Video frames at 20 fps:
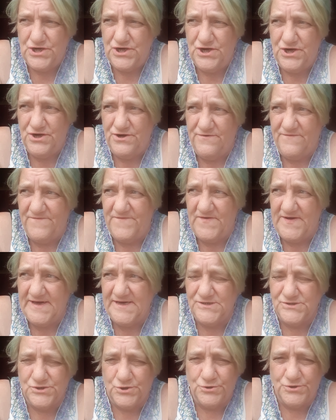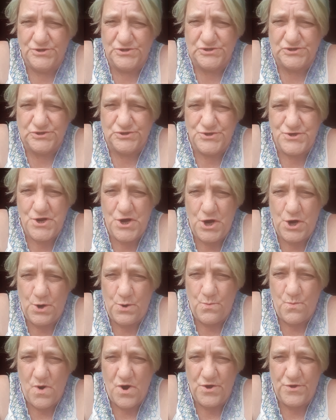of it's going to
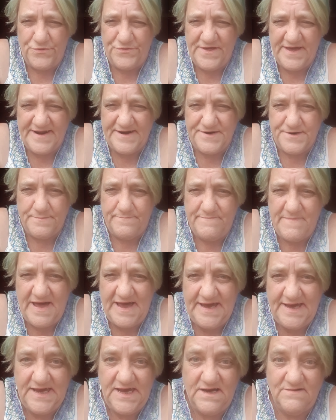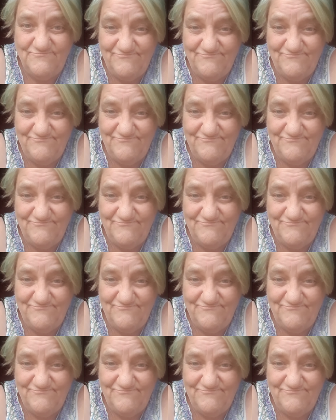snow at the end of May.